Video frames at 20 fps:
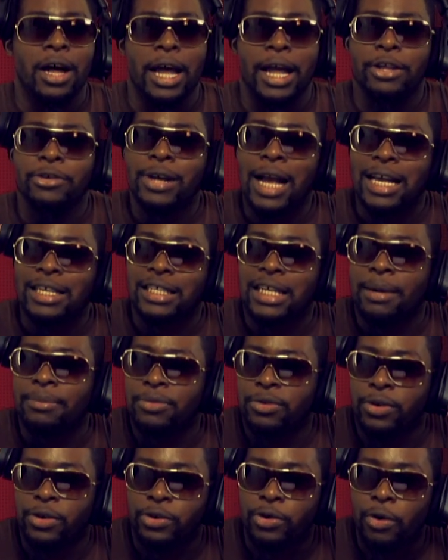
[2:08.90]
and you guys come
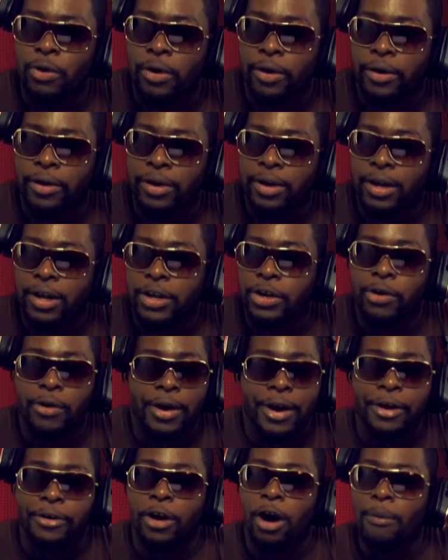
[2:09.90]
through the door, you
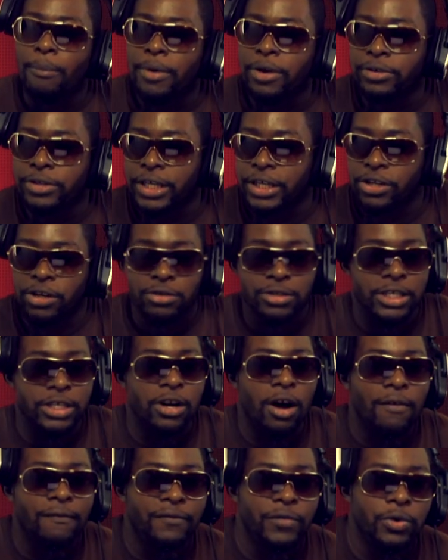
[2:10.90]
don't hear no music, you don't see
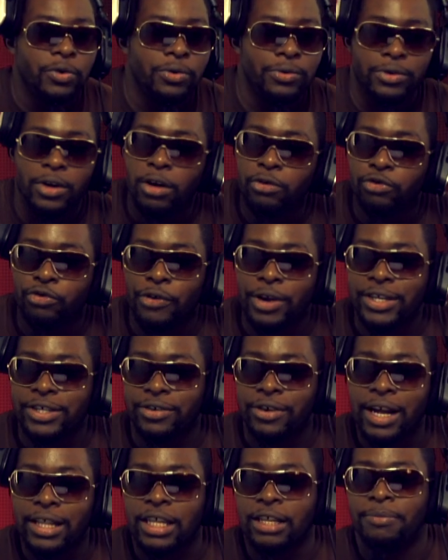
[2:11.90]
no food, no drinks
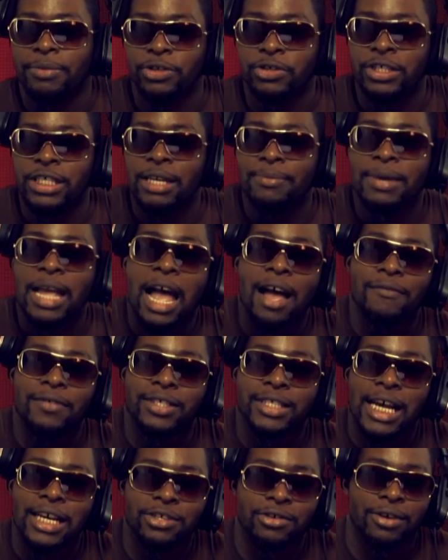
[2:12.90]
or nothing, but you see me having
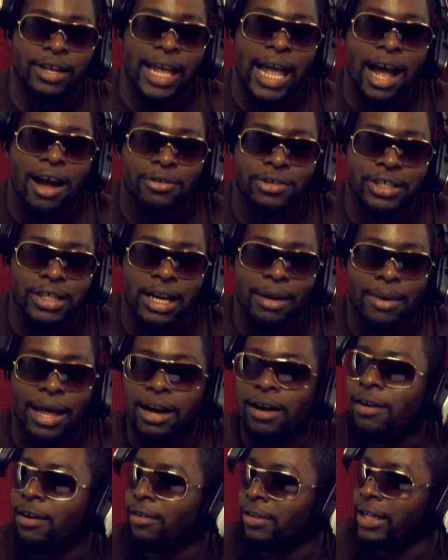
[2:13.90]
sex on the couch, and I'm
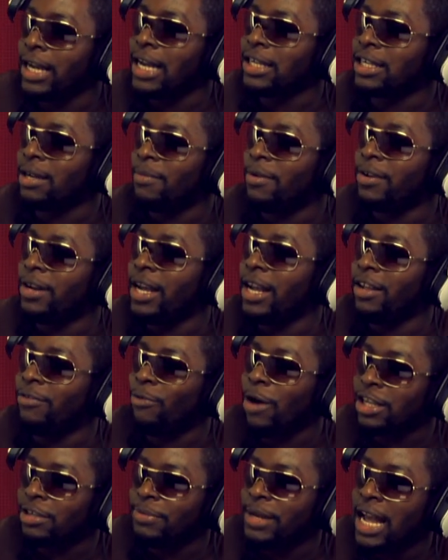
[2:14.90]
like, oh, you guys come on
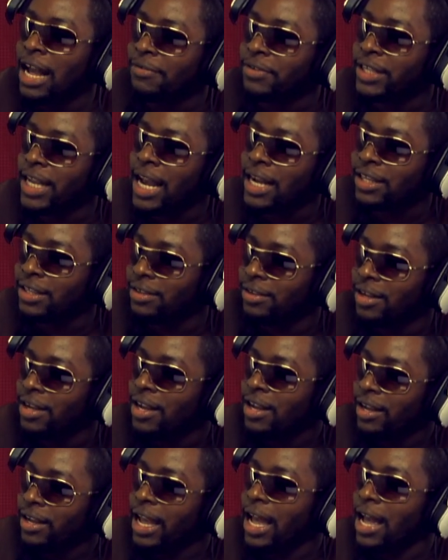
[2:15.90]
in, watch me have sex, and
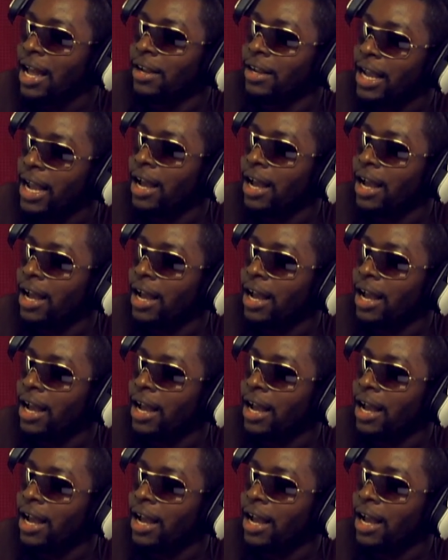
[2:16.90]
yeah,